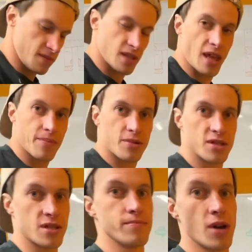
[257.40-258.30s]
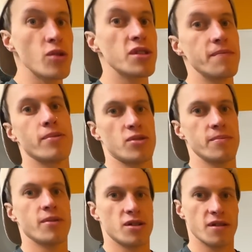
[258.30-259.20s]
the damper is the most
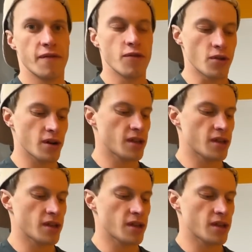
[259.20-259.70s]
important part of the fork.